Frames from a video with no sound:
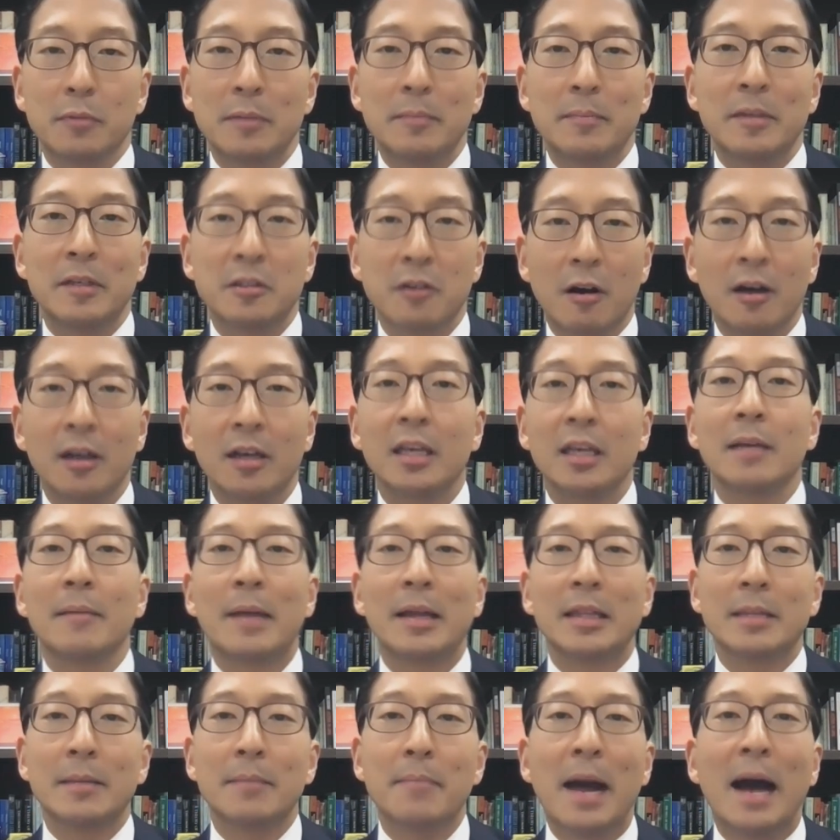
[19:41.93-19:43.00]
we've been talking
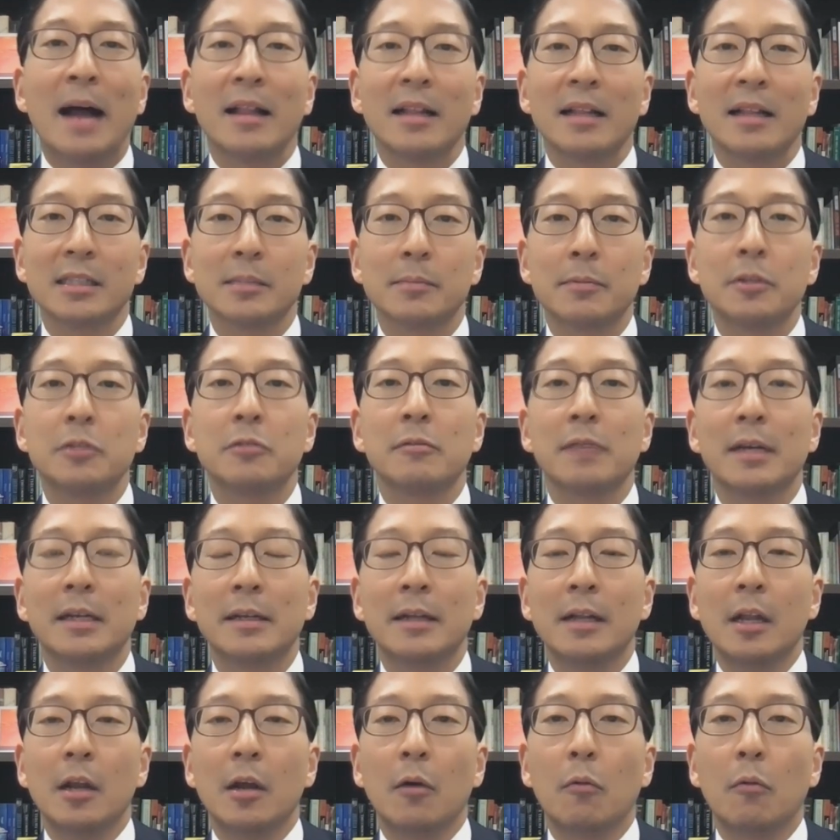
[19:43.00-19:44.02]
about, the balance between